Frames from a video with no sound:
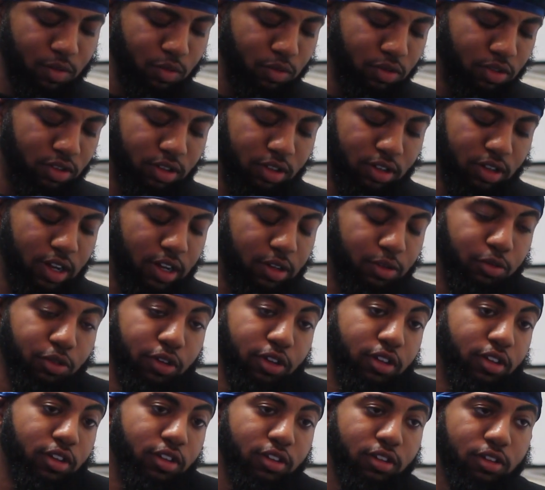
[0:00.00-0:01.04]
You see, I
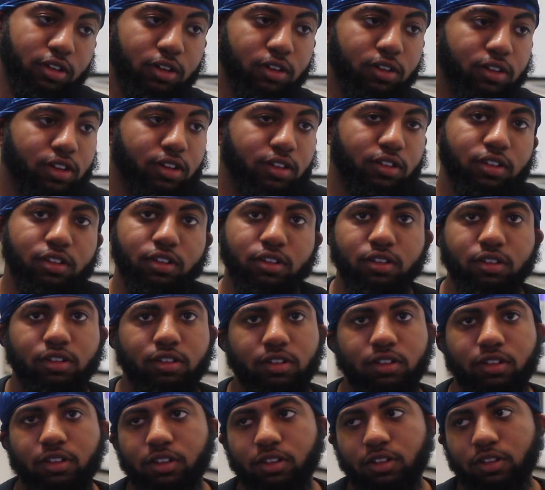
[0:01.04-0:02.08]
really just started that shit.
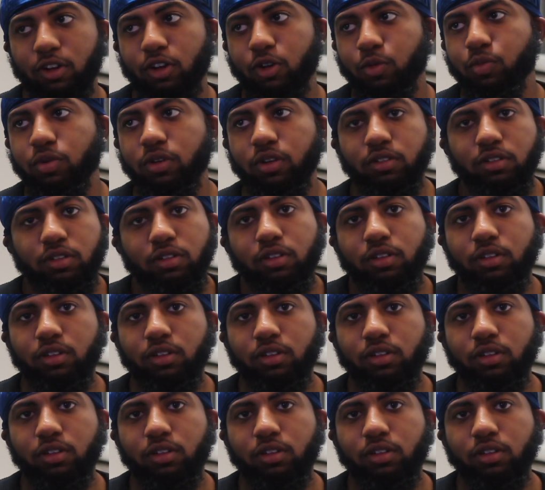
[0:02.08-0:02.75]
She just started punching